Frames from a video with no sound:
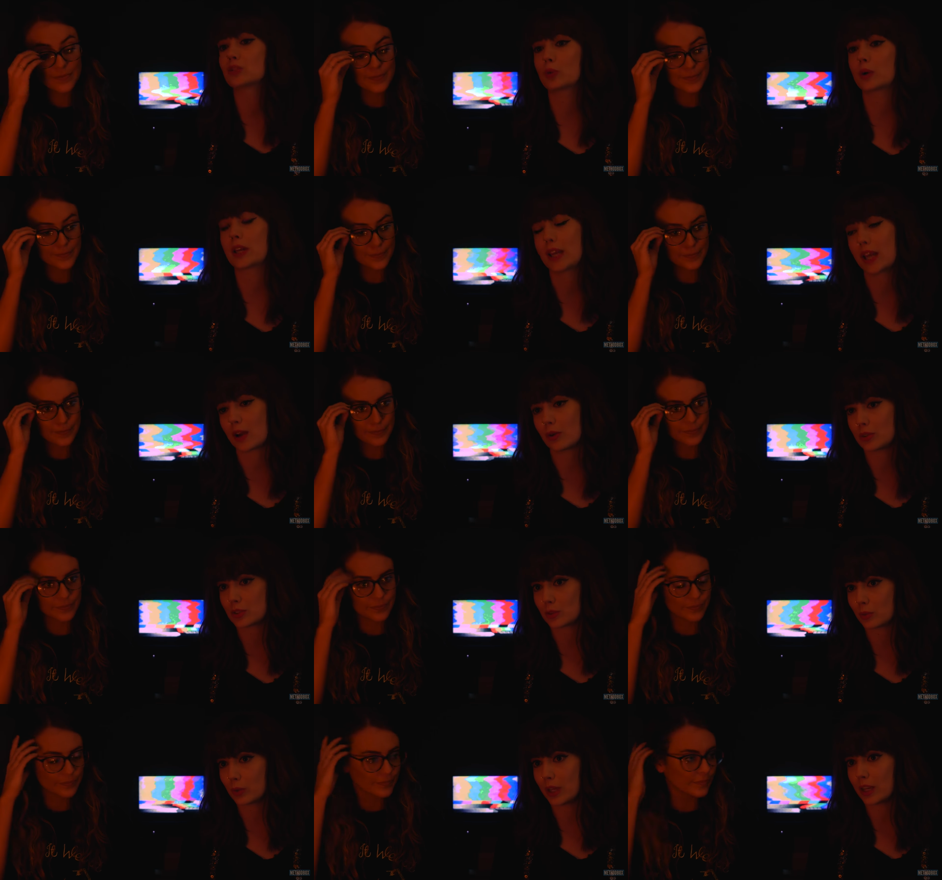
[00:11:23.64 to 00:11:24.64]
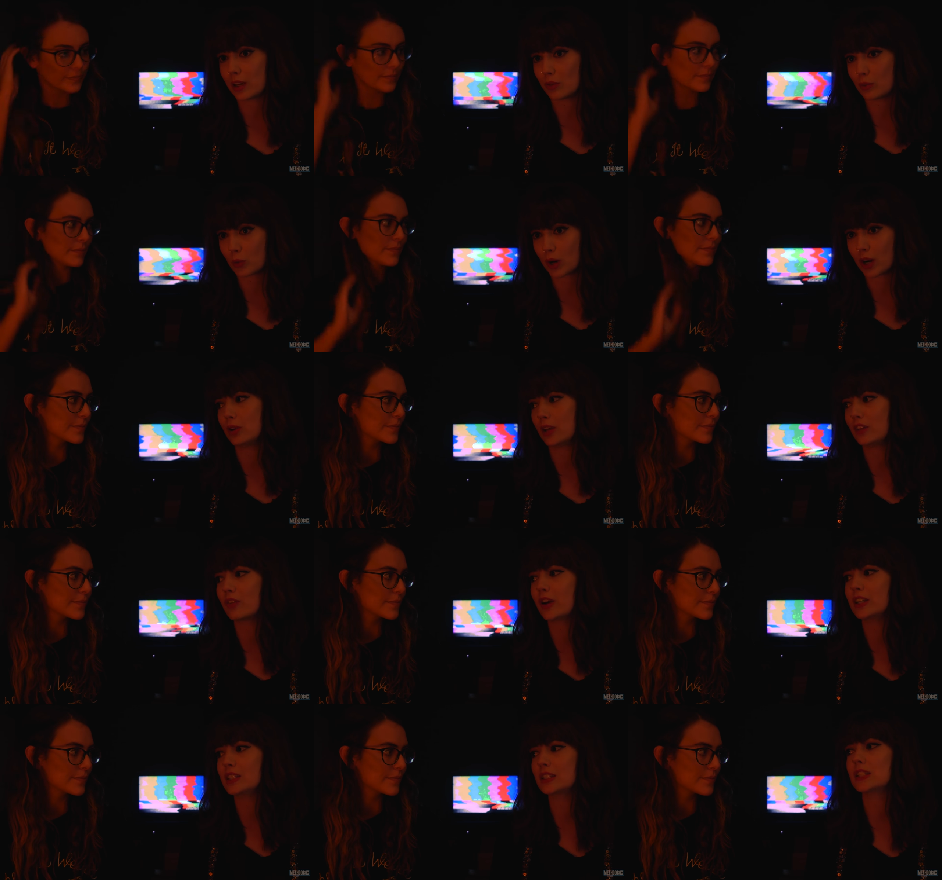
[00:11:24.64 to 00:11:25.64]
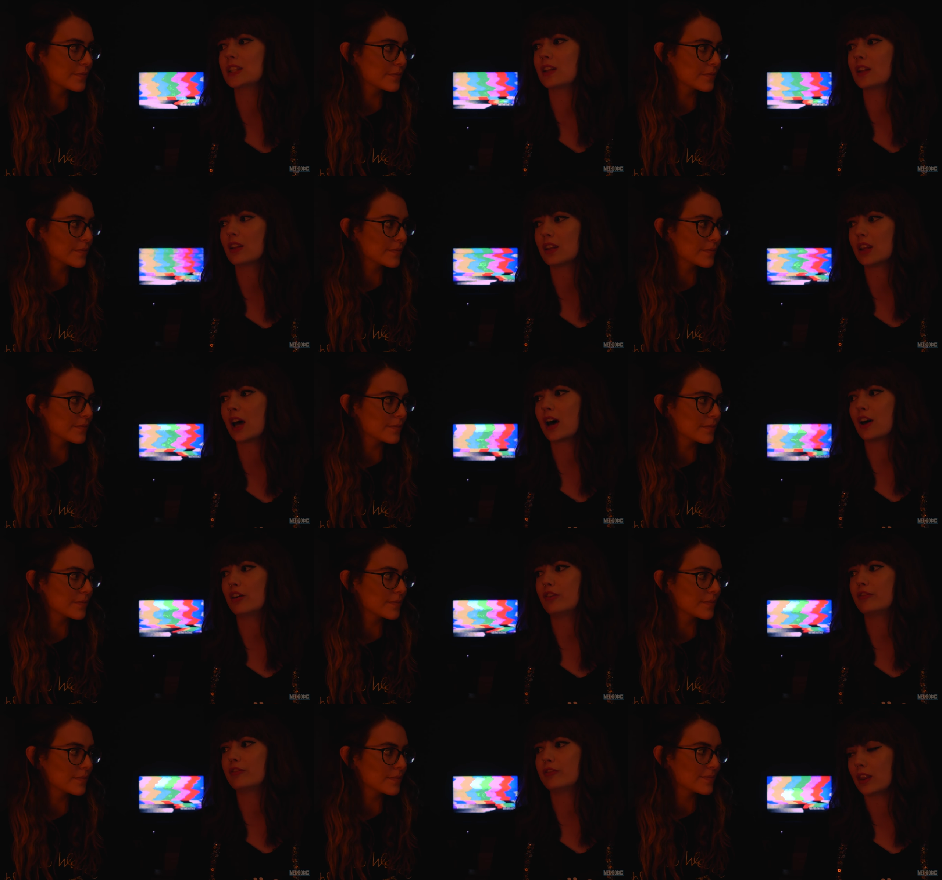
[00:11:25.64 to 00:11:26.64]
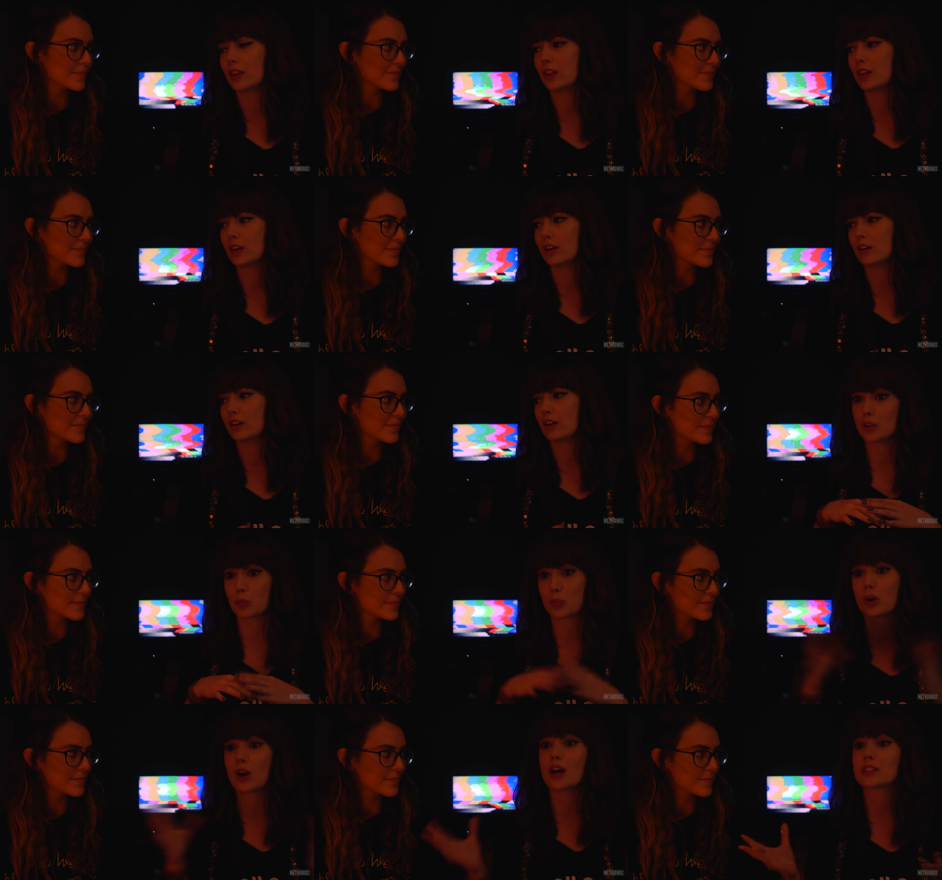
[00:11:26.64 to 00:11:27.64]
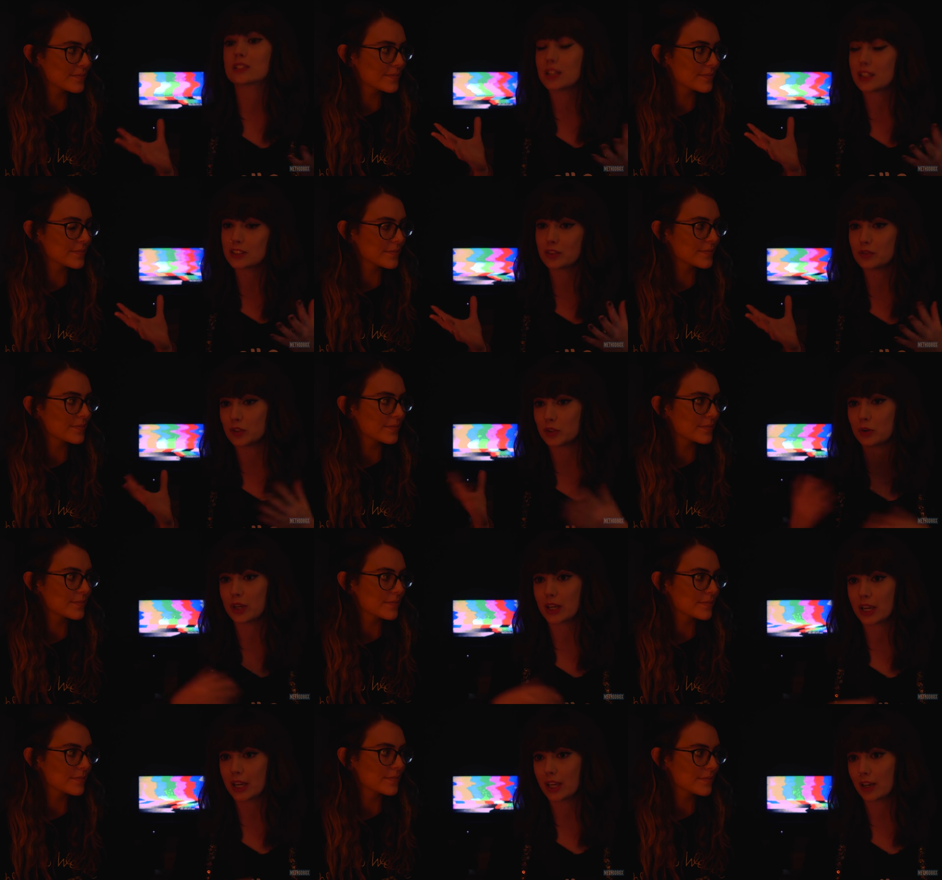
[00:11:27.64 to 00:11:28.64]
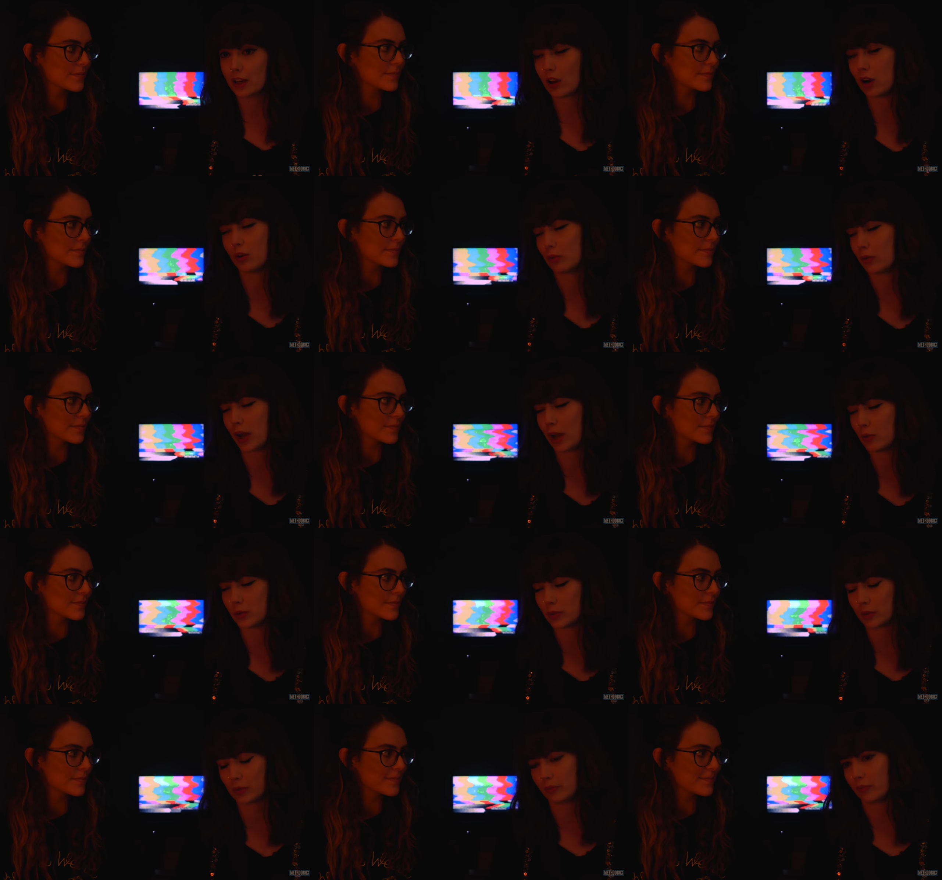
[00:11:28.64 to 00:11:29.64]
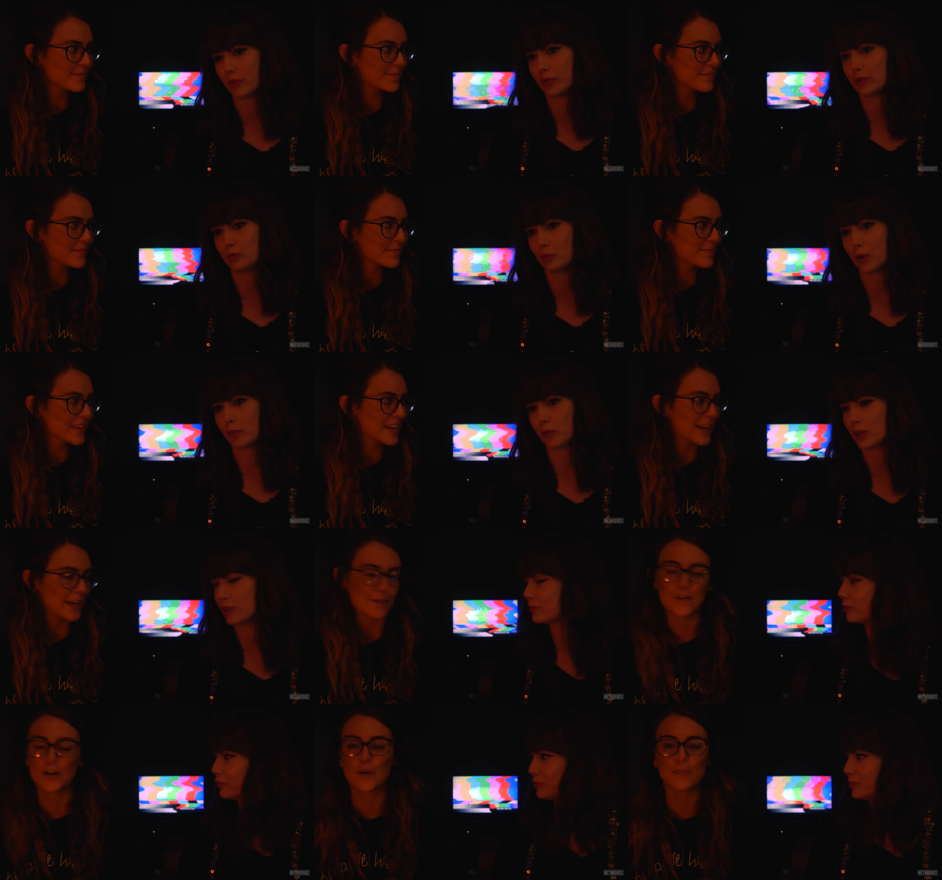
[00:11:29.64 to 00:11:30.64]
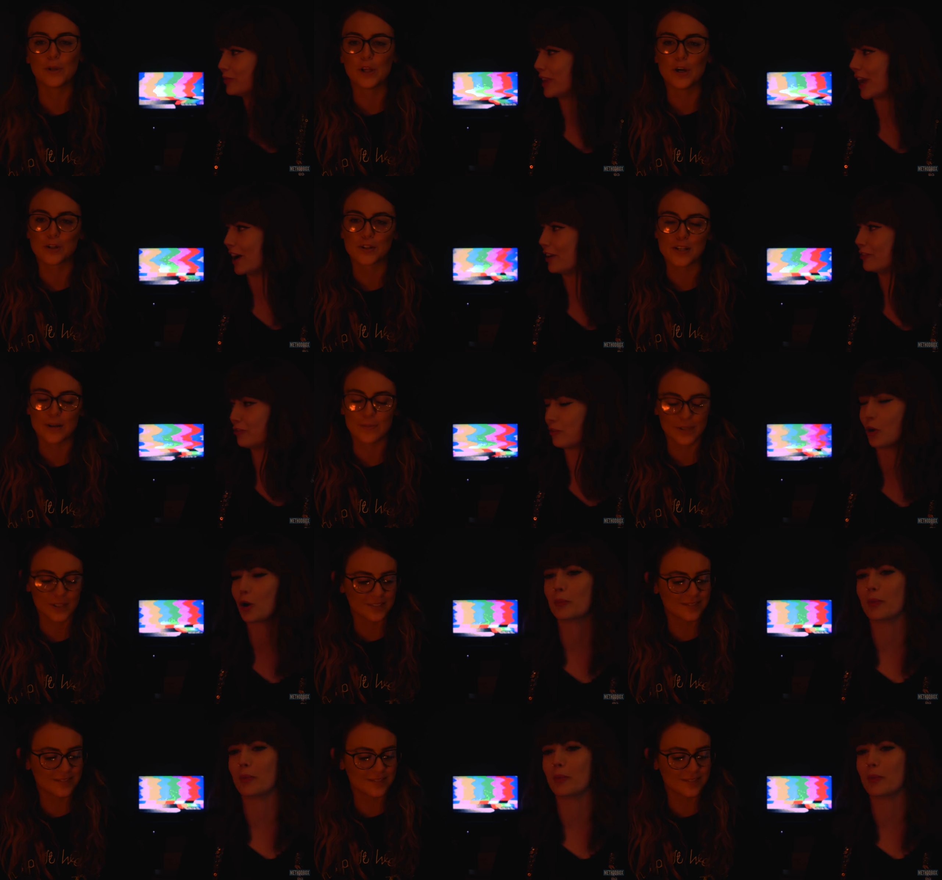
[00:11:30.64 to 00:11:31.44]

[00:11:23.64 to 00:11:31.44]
Speaker 1: 20 hours a week of work. If I didn't love the process of doing it, oh, definitely. Oh, I would have you have to given up
Speaker 2: a long yeah, time. 4